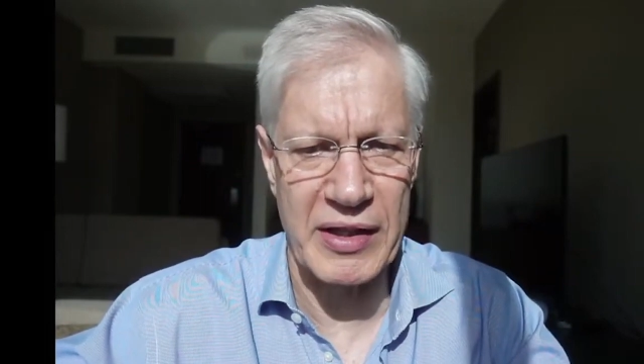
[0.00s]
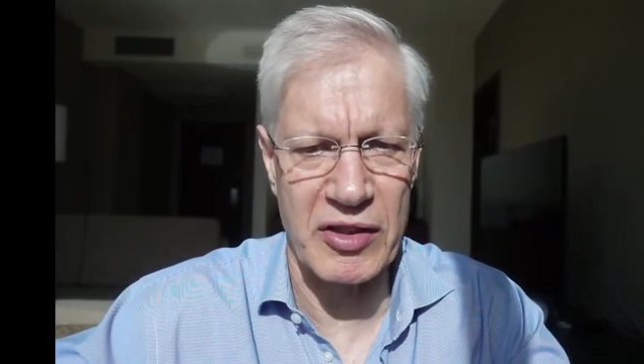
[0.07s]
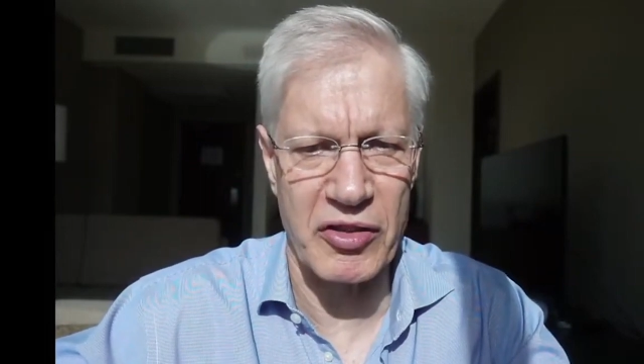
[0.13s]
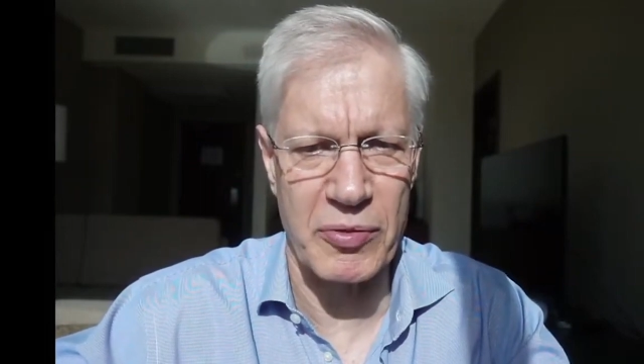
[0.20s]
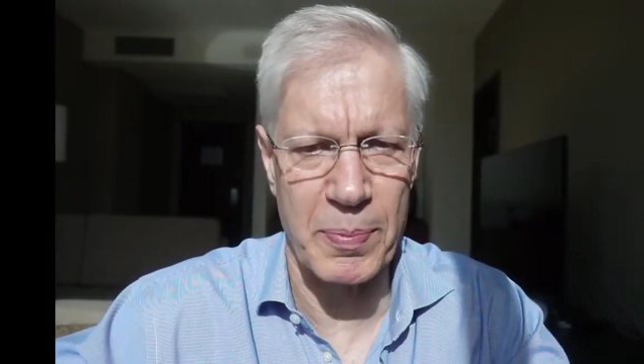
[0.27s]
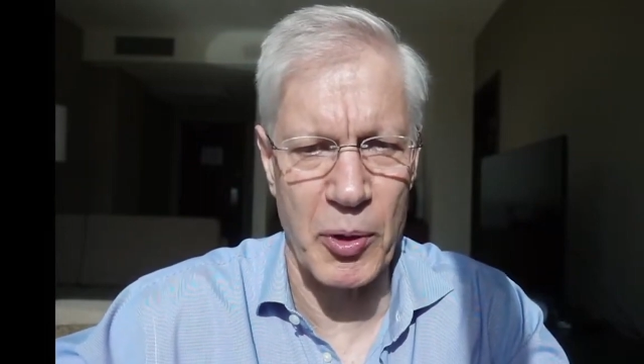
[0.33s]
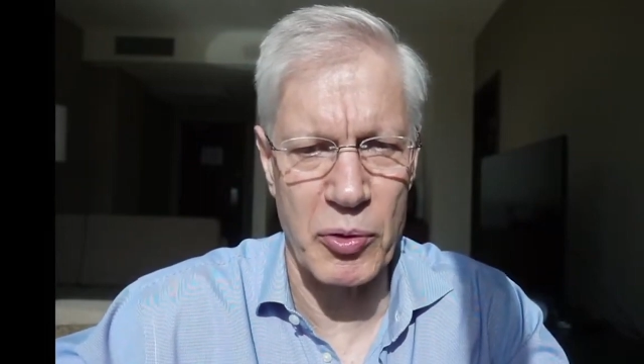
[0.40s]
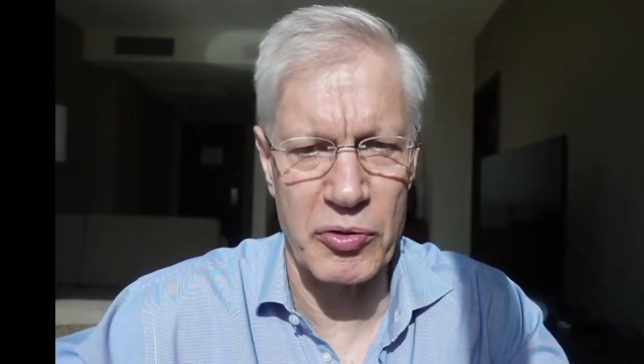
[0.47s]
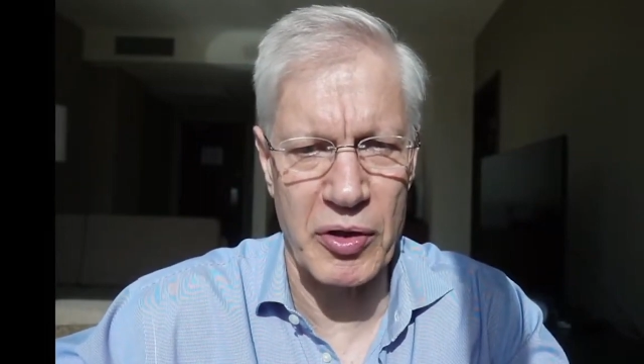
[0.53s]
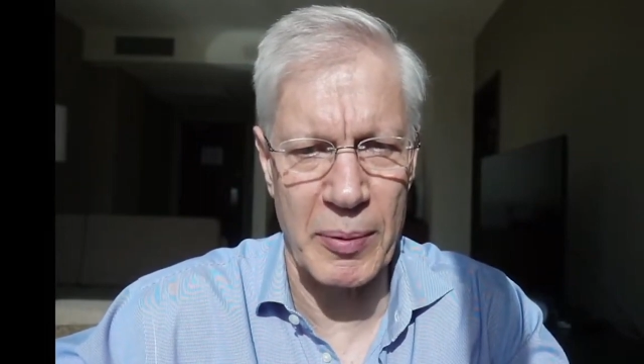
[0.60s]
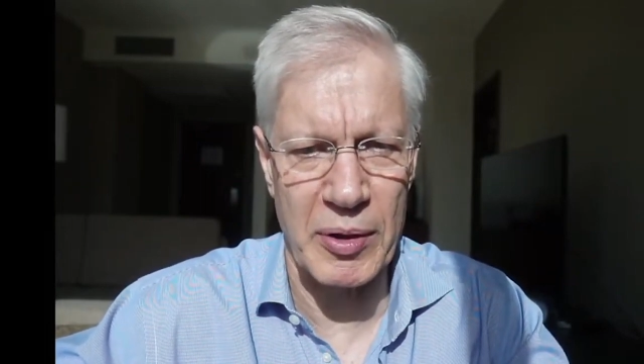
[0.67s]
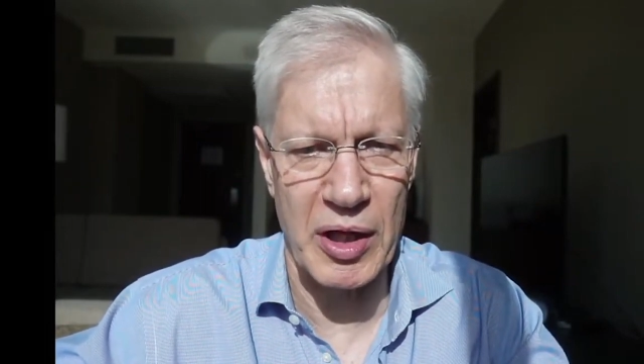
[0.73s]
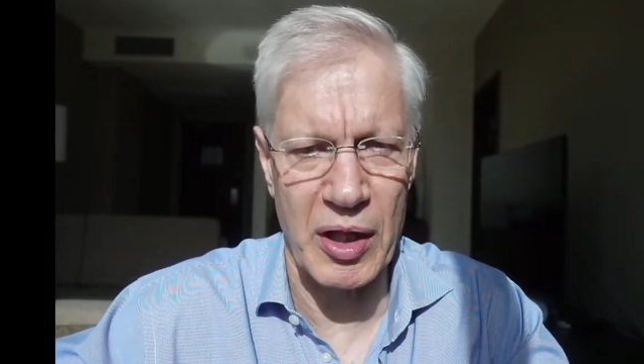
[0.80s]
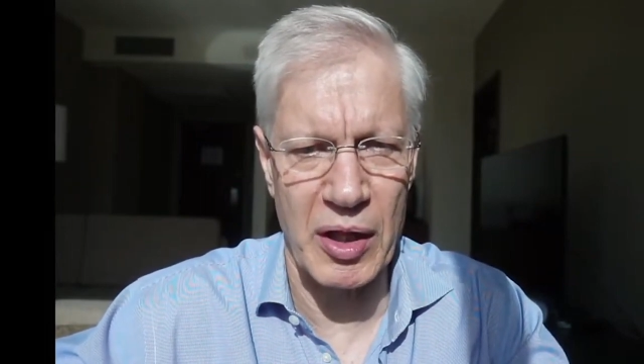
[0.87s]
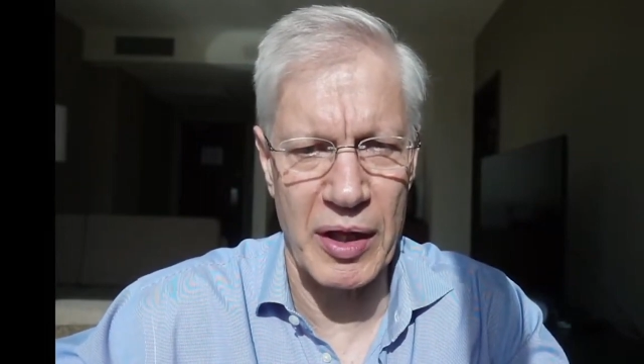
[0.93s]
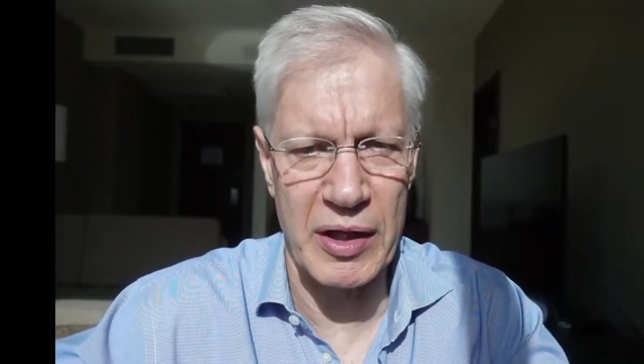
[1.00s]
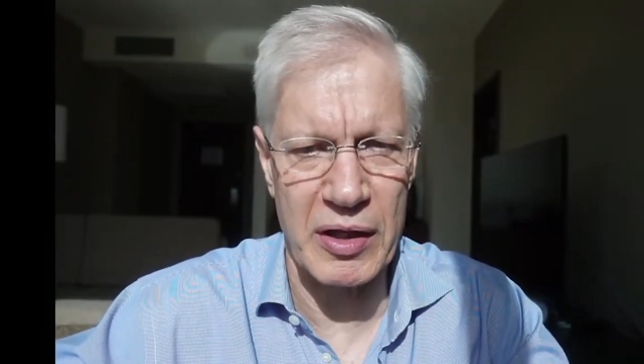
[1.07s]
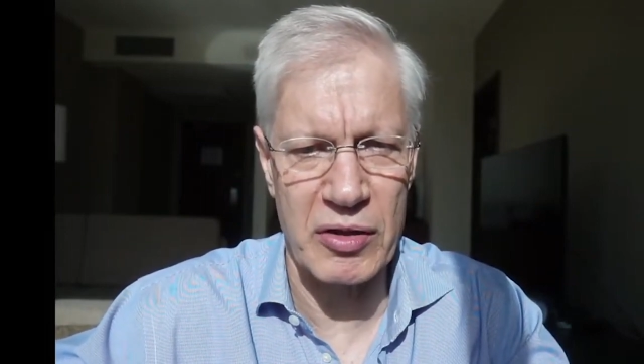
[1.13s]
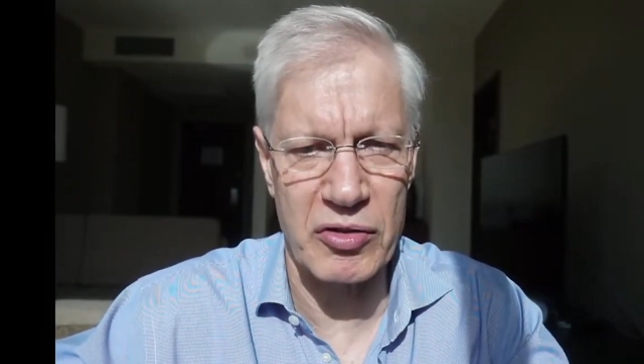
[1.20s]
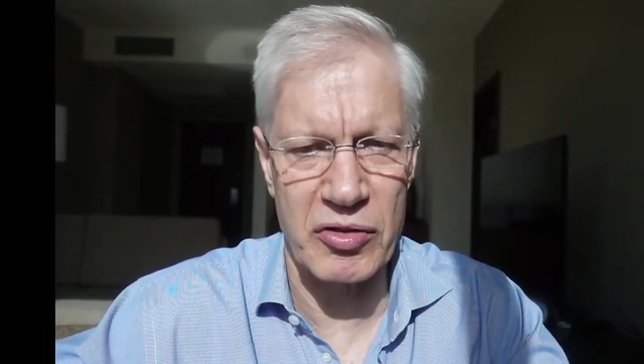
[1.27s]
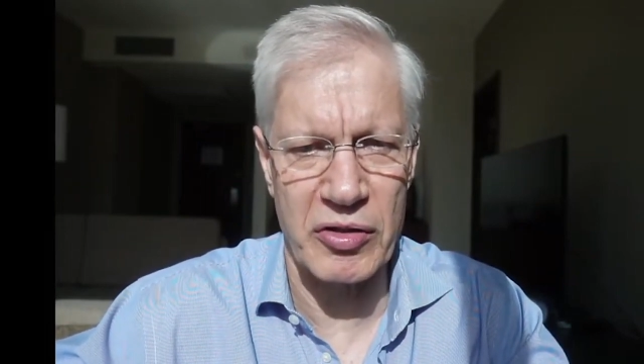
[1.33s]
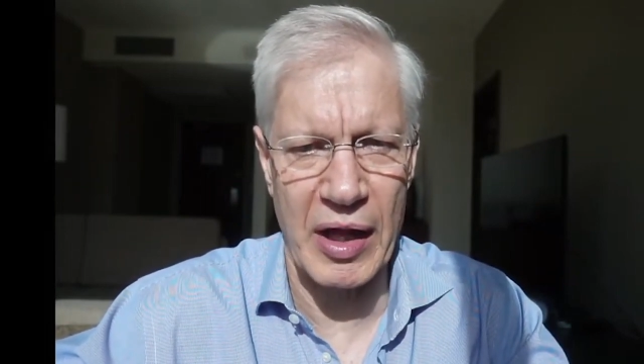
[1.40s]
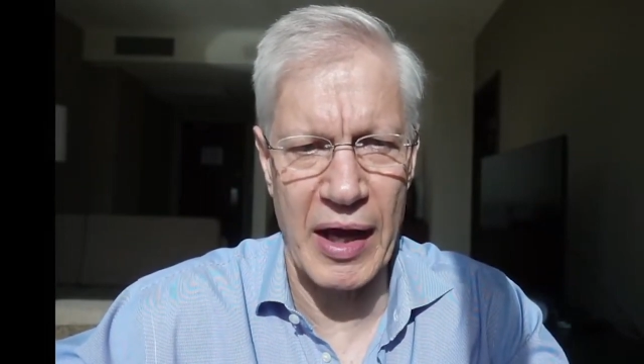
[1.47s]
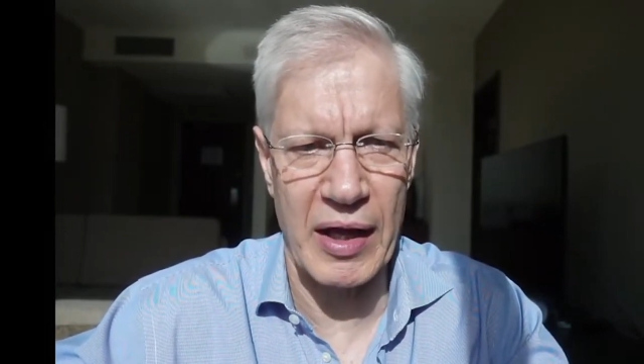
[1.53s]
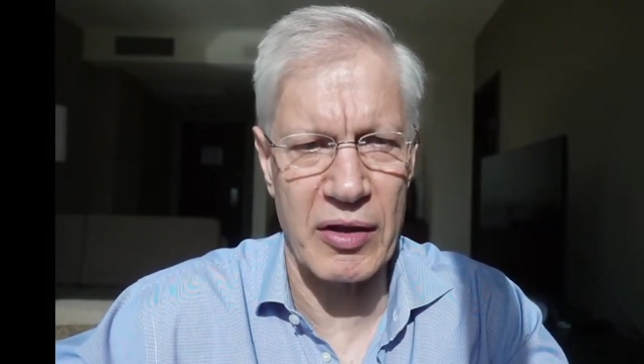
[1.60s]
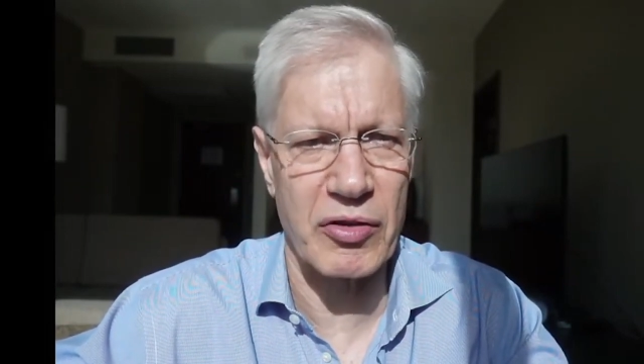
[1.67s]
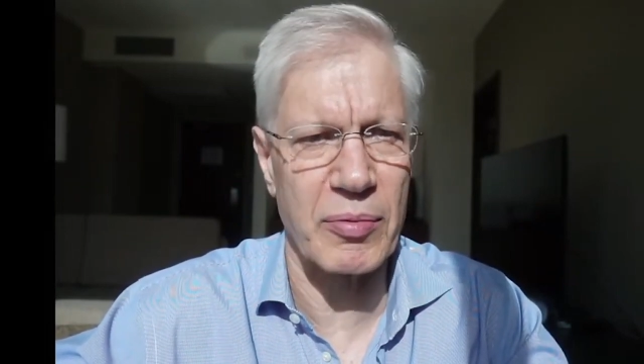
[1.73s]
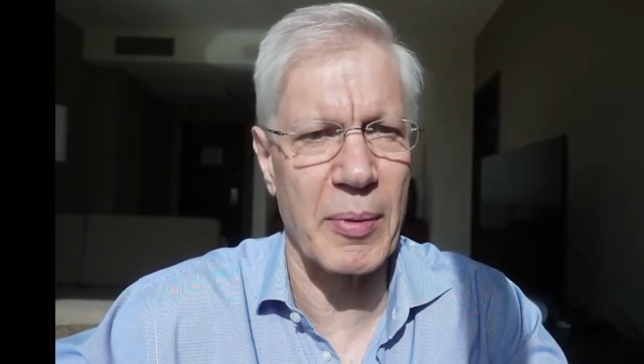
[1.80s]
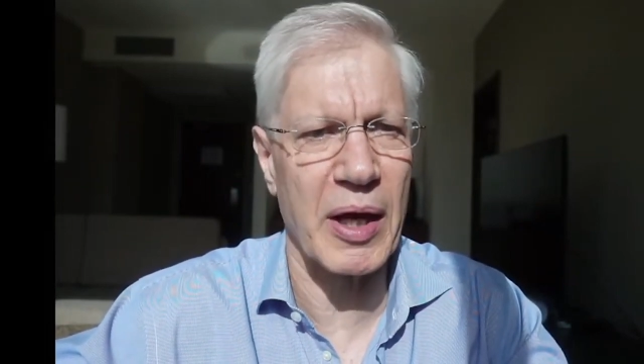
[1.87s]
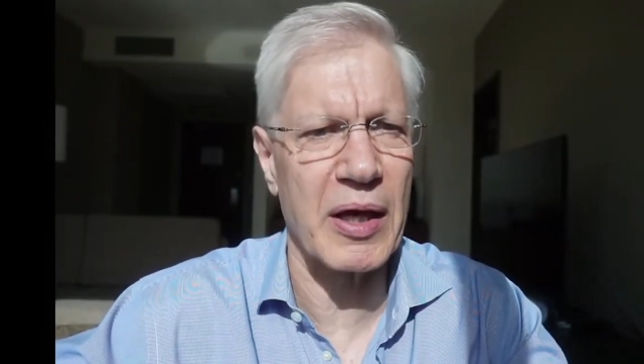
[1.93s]
liked this post. I'm going to like it just to
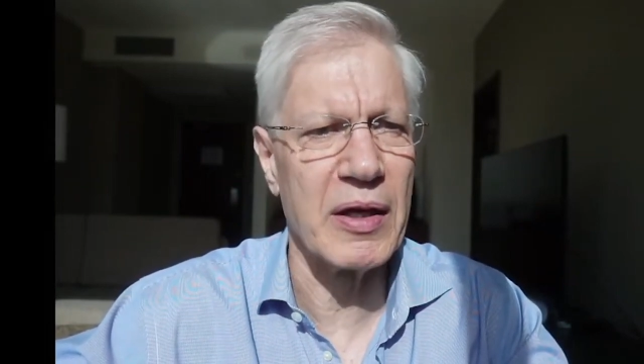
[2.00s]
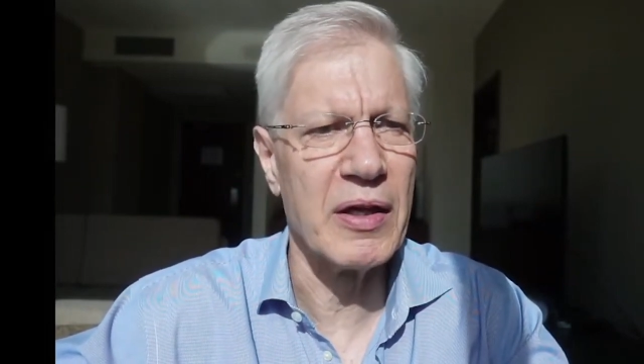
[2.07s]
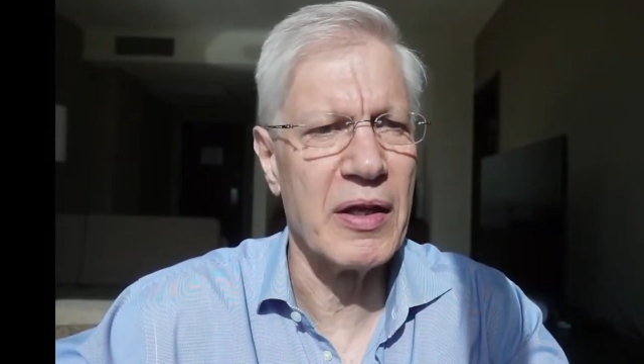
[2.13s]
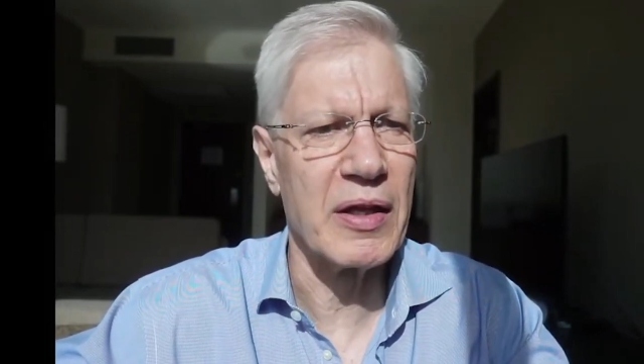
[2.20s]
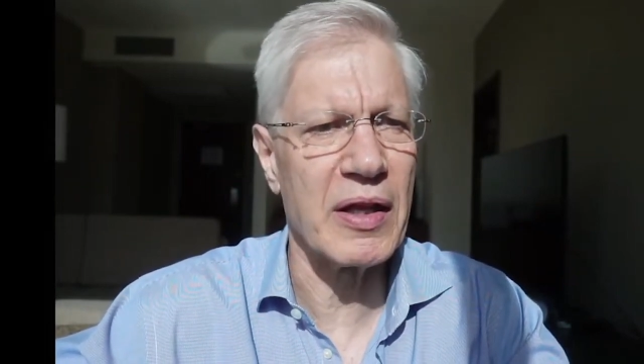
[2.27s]
add to my